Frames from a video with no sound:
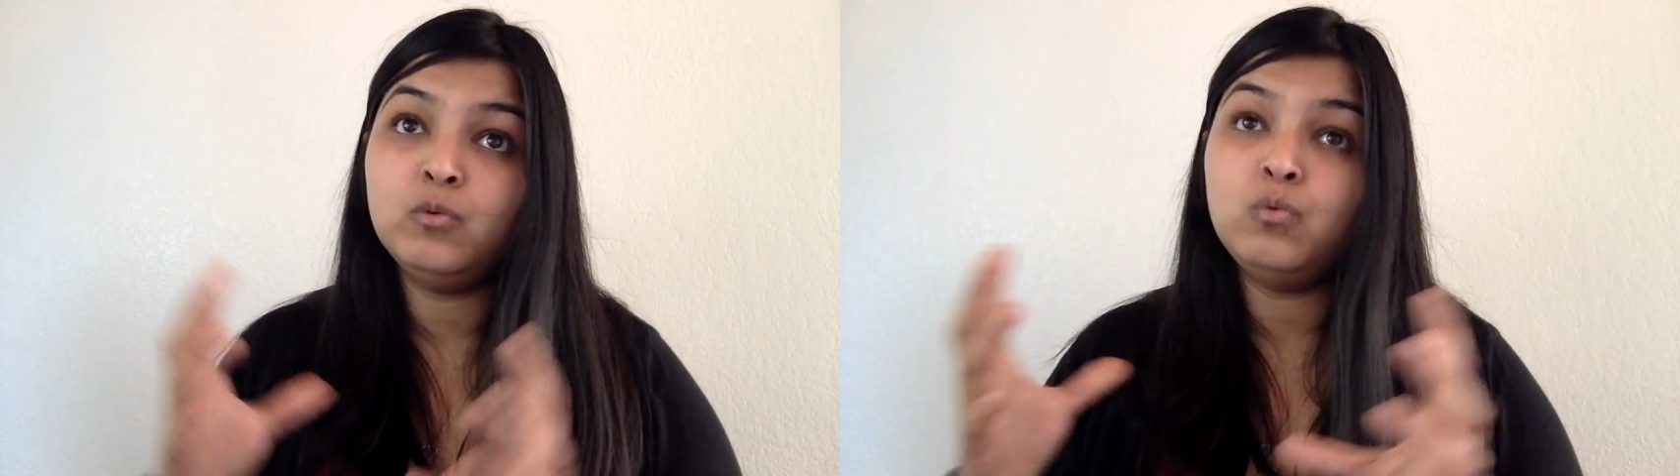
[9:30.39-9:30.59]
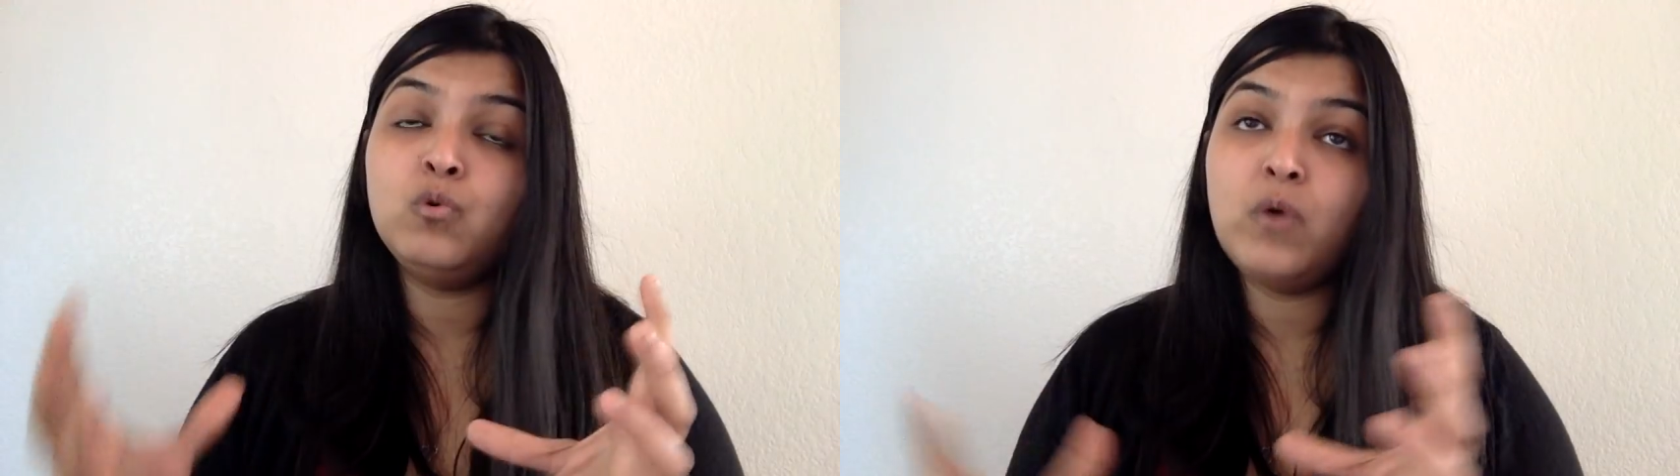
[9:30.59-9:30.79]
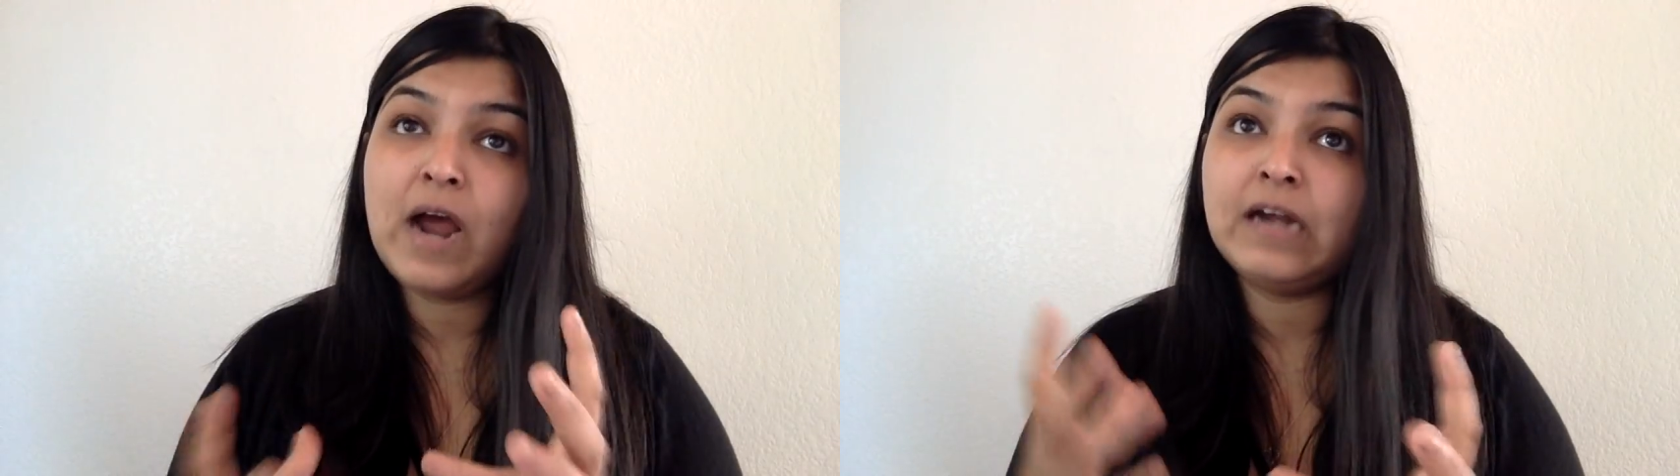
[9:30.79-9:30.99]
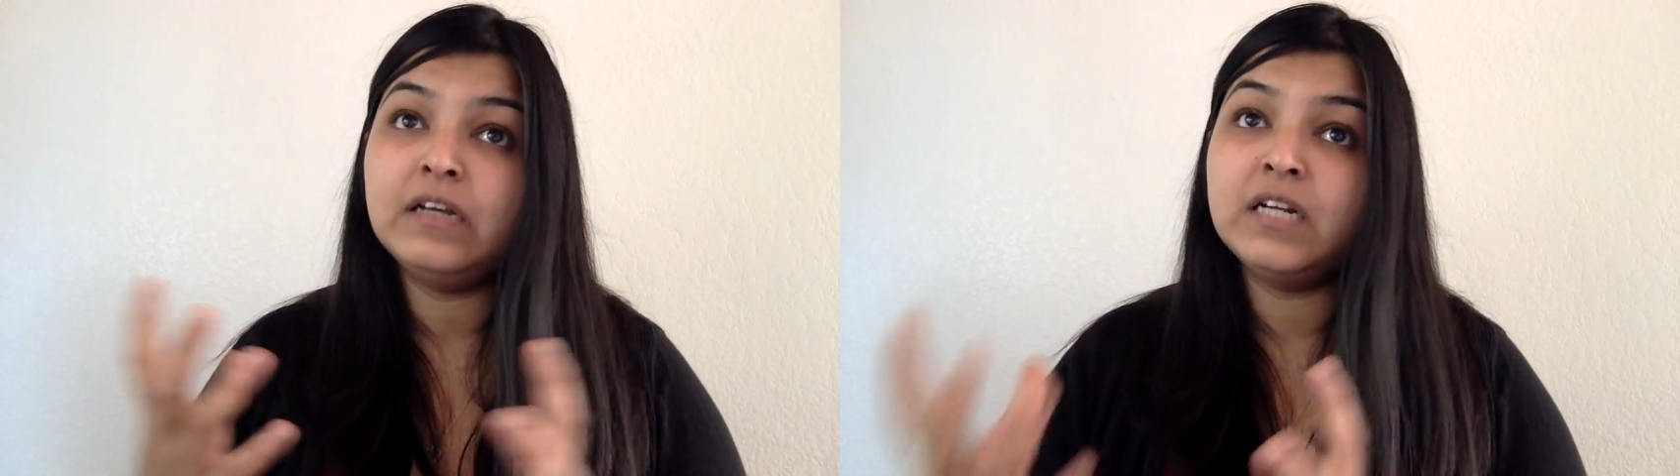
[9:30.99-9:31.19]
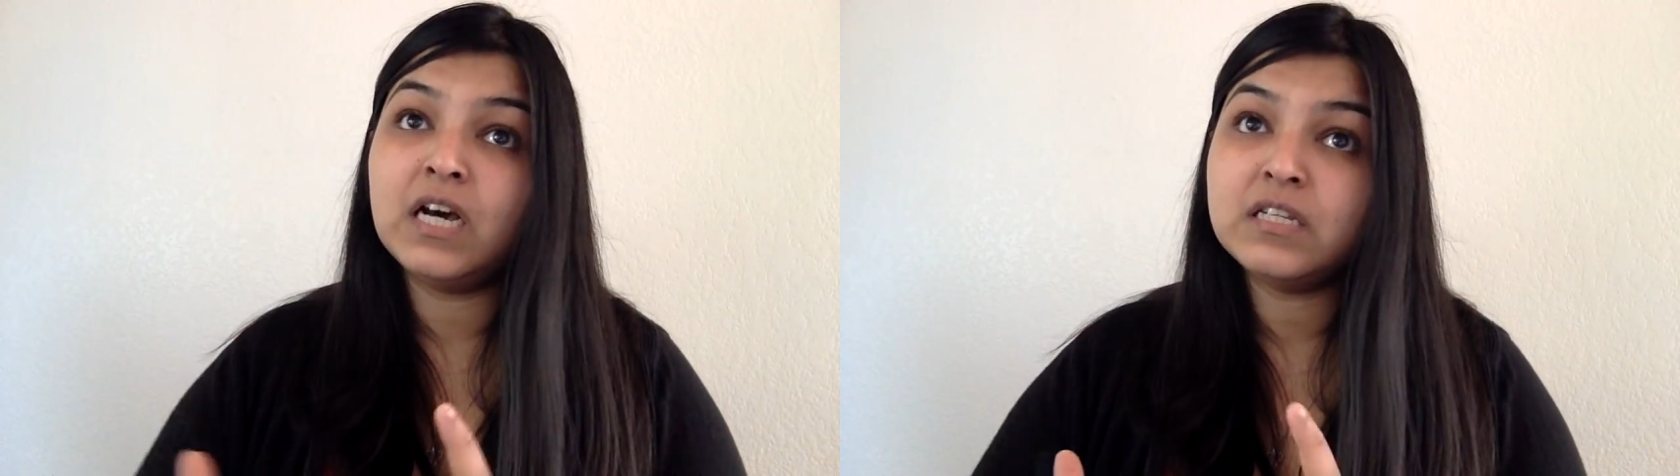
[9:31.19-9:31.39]
who had a
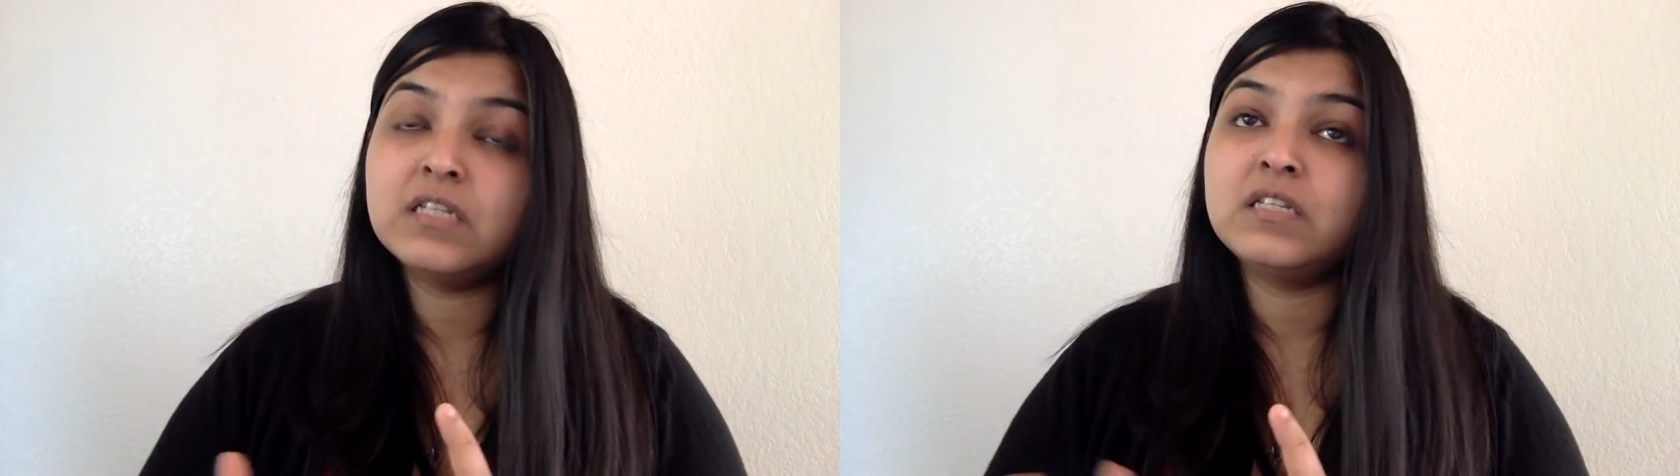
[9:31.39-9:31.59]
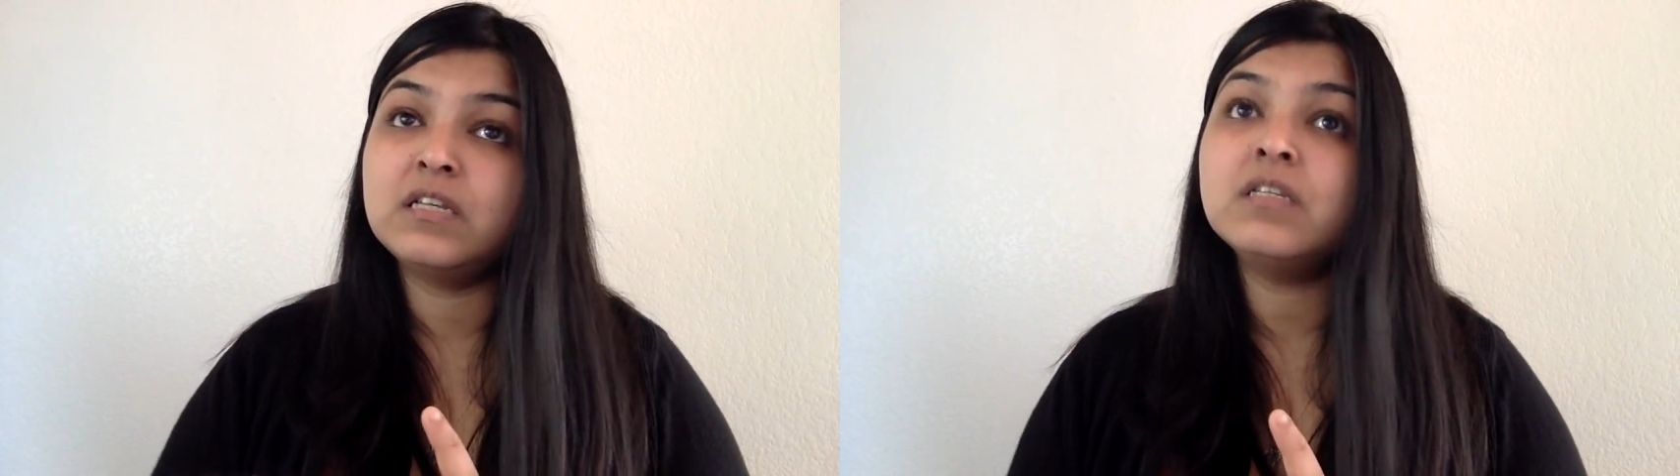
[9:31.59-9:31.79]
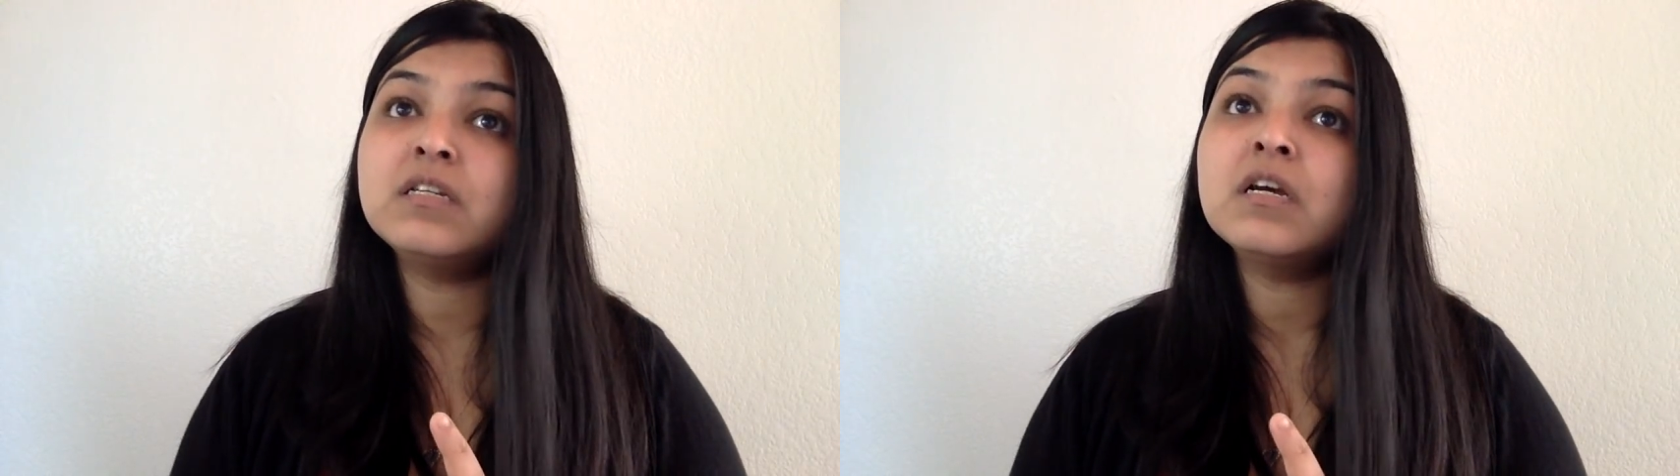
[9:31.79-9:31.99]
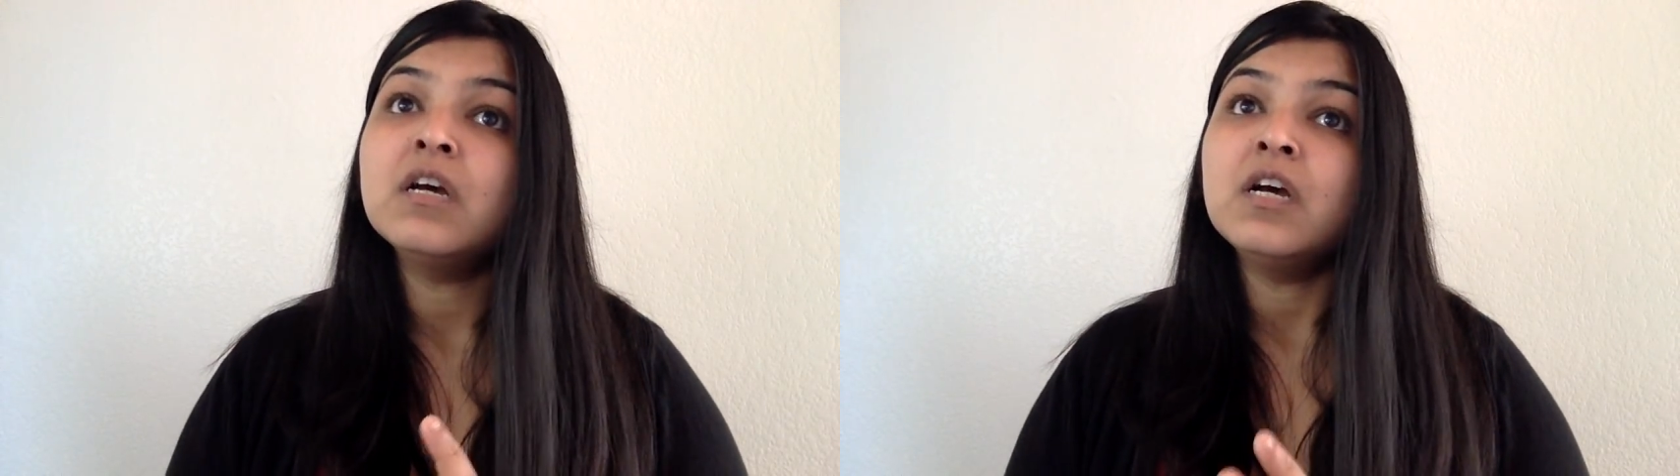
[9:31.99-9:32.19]
narcissist,